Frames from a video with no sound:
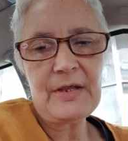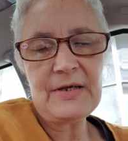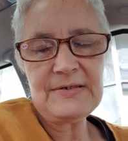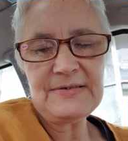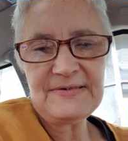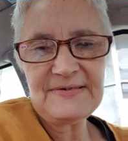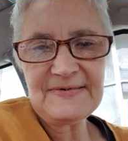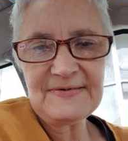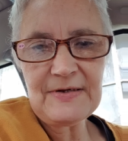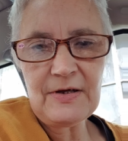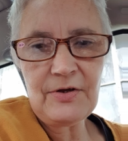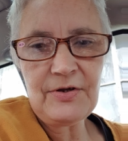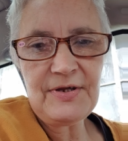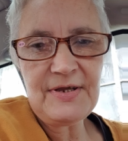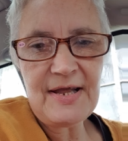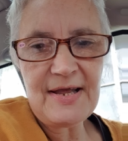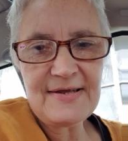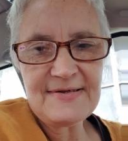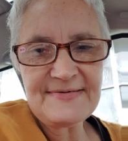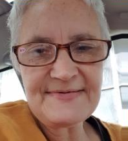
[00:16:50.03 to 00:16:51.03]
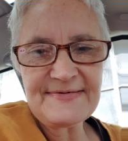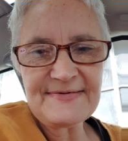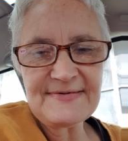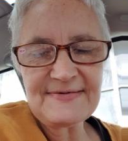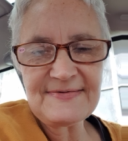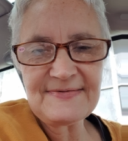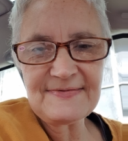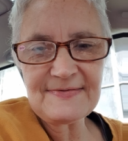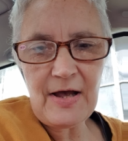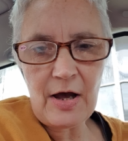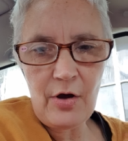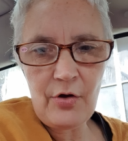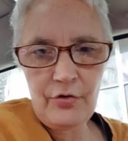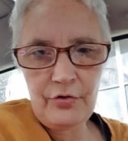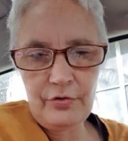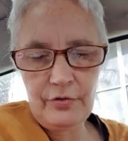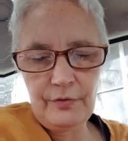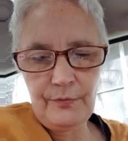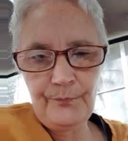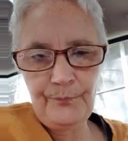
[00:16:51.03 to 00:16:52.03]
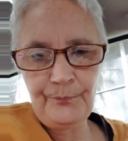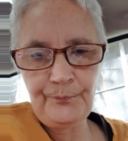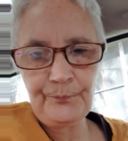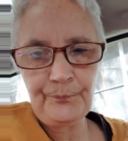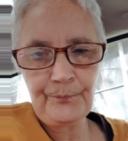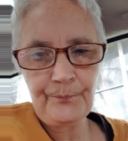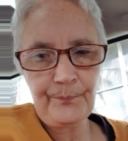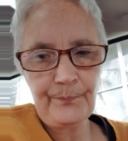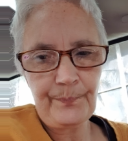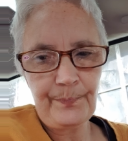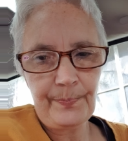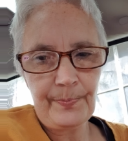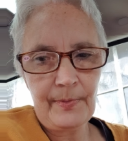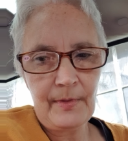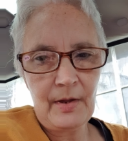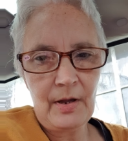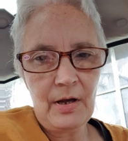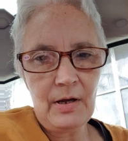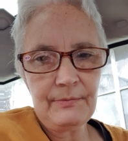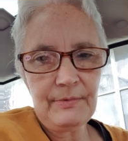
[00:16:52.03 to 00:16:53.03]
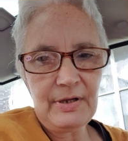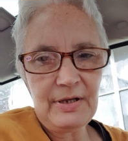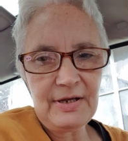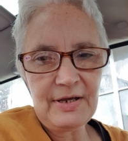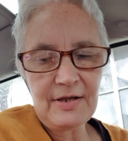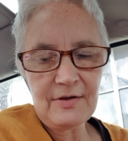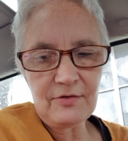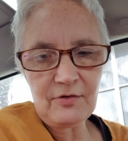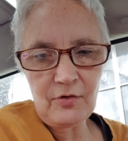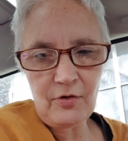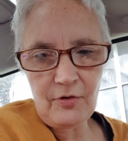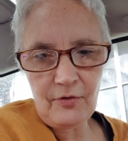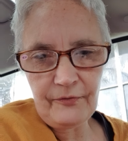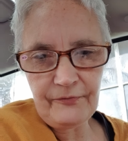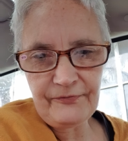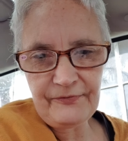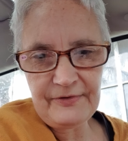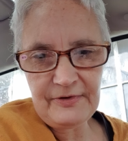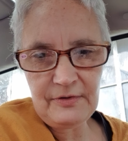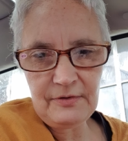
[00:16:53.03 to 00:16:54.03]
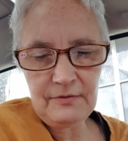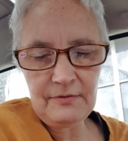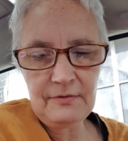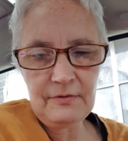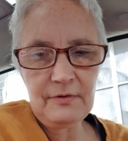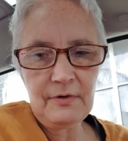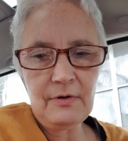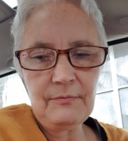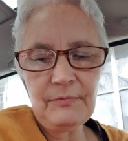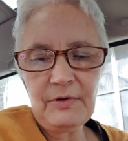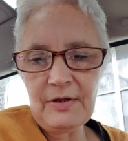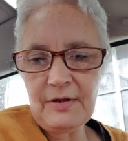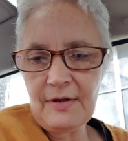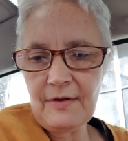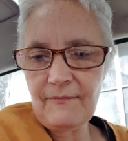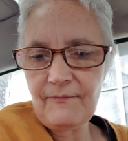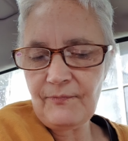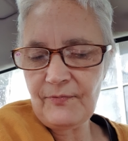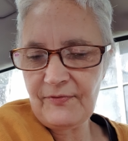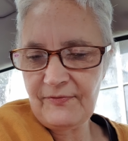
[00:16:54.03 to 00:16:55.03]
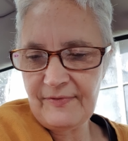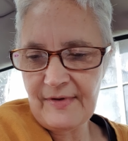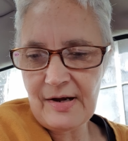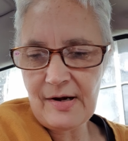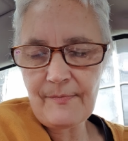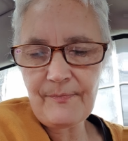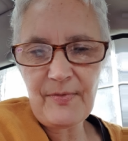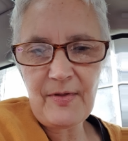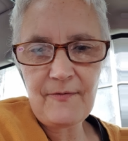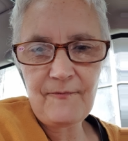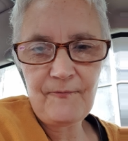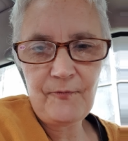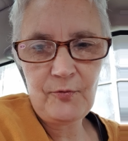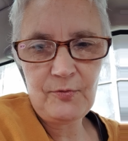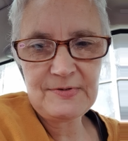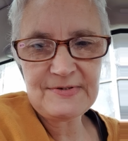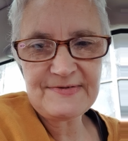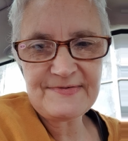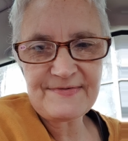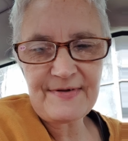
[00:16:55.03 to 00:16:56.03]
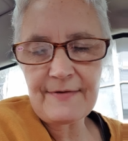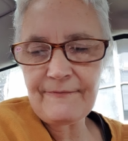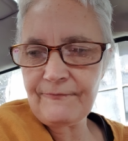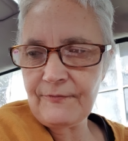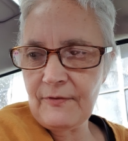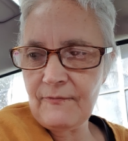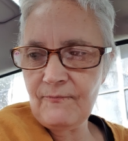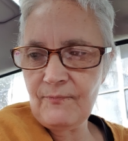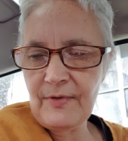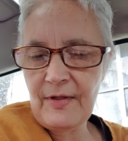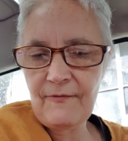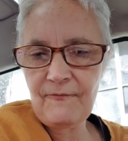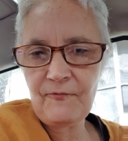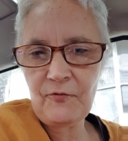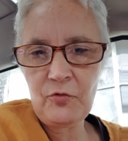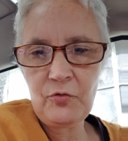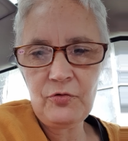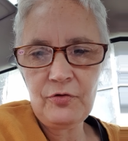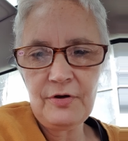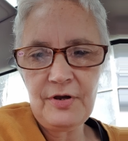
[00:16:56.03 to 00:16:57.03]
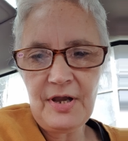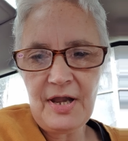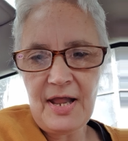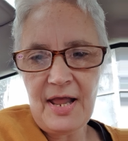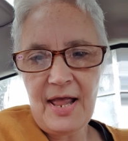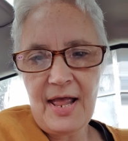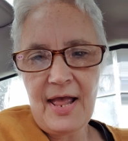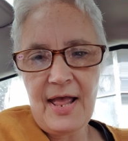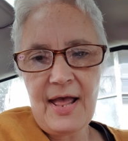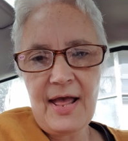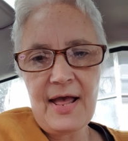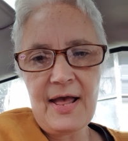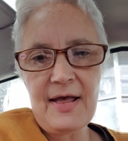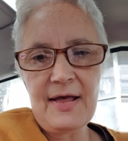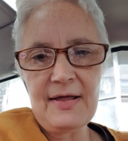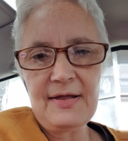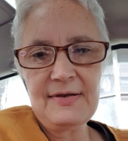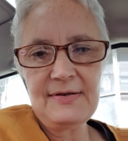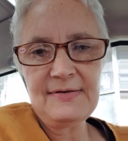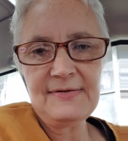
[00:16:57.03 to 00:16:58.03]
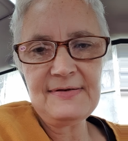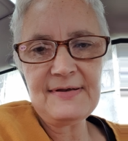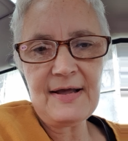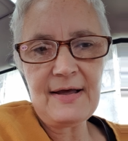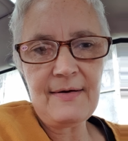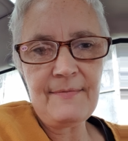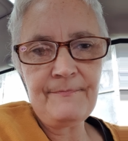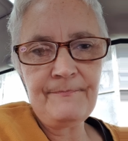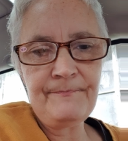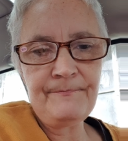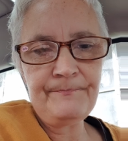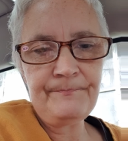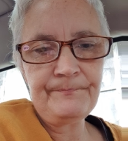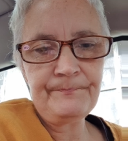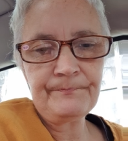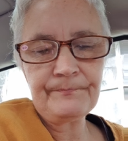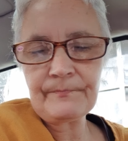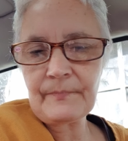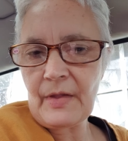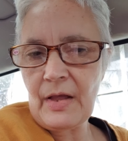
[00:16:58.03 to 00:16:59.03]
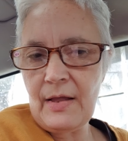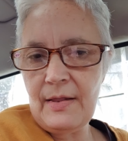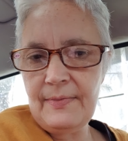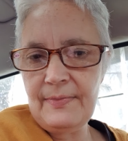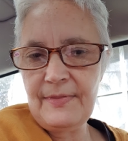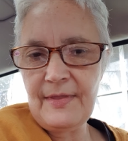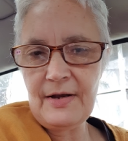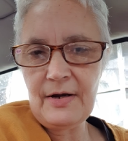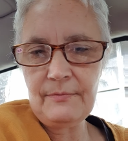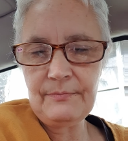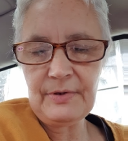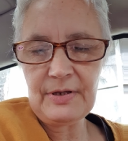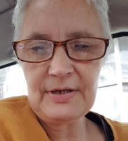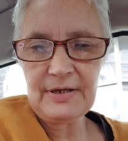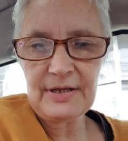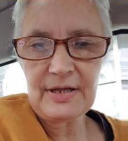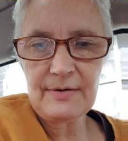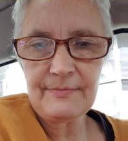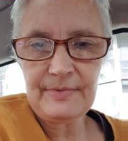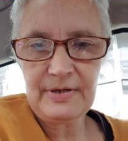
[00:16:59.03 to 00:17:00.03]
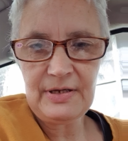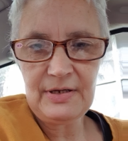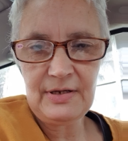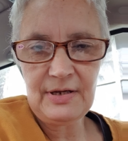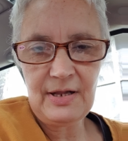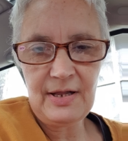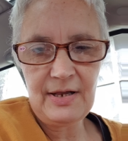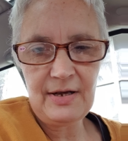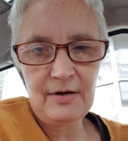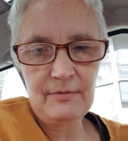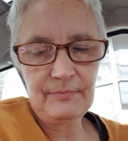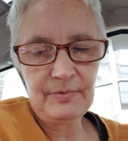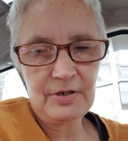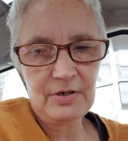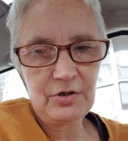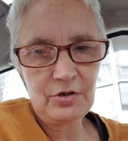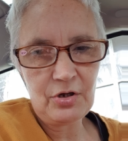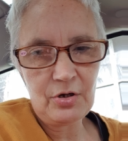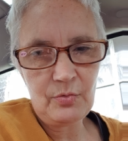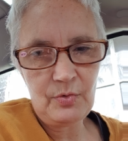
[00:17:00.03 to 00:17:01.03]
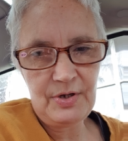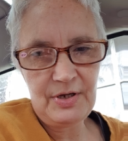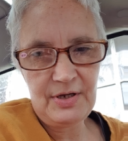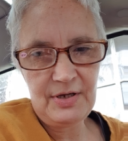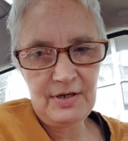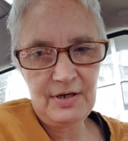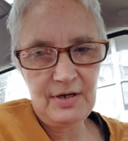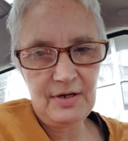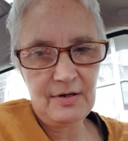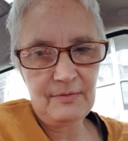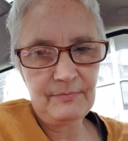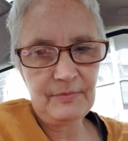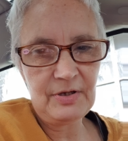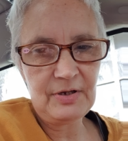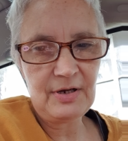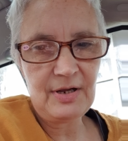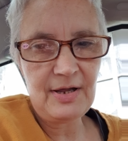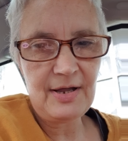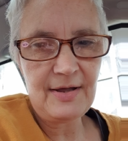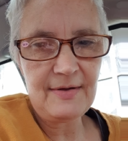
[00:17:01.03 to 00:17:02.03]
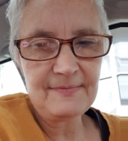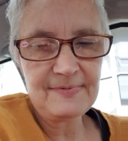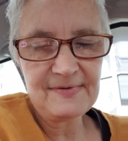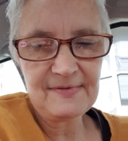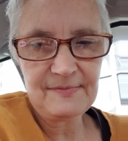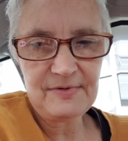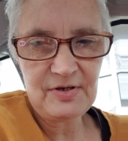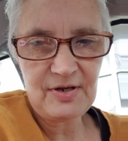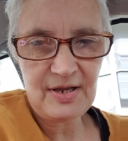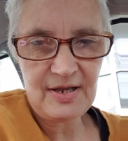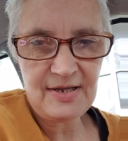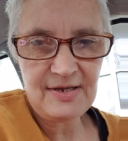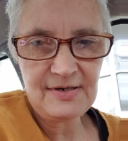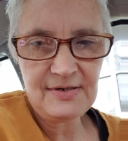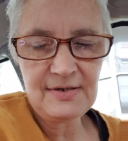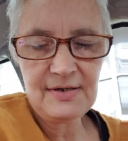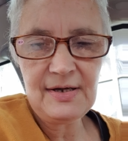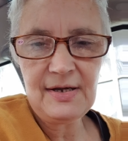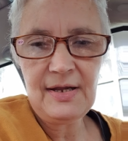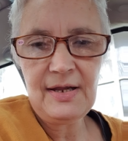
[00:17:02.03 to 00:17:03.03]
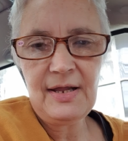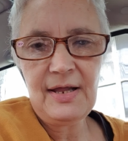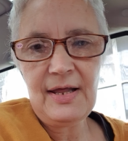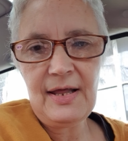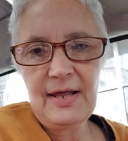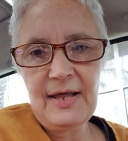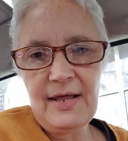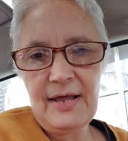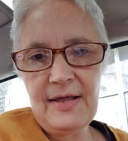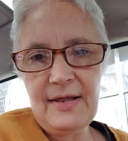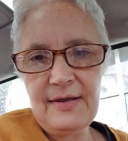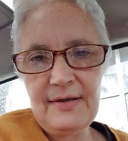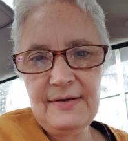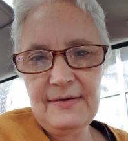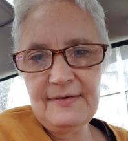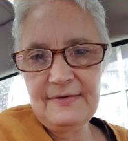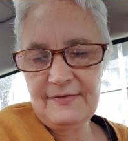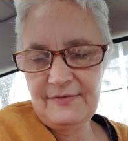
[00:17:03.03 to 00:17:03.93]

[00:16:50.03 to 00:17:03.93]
So yes, so I'm going to get the girls in. I'm going to set up their food stuff, give them their food, and then I'm going to come in and I'm going to go in and I'm going to have something to eat and